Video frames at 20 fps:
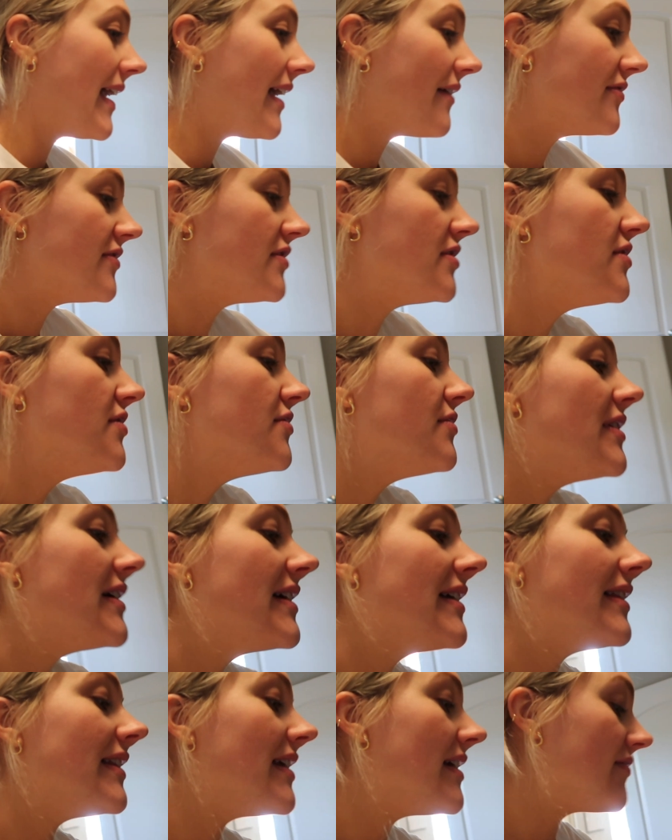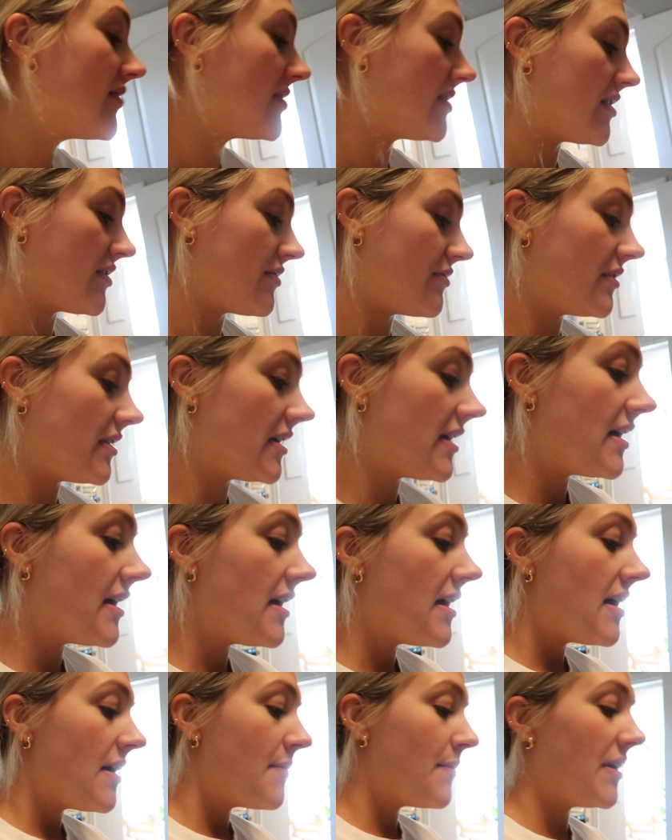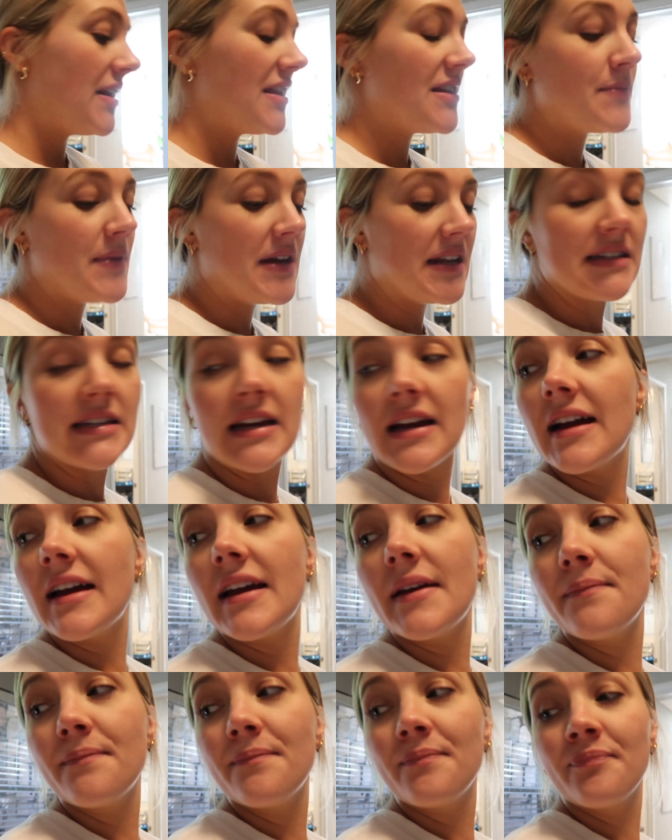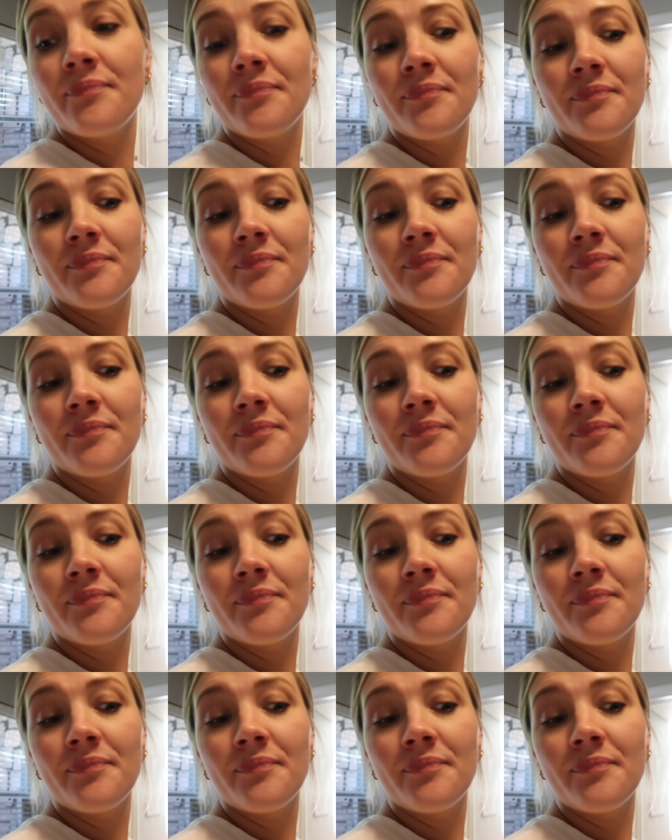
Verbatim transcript: have to leave soon, but in the meantime,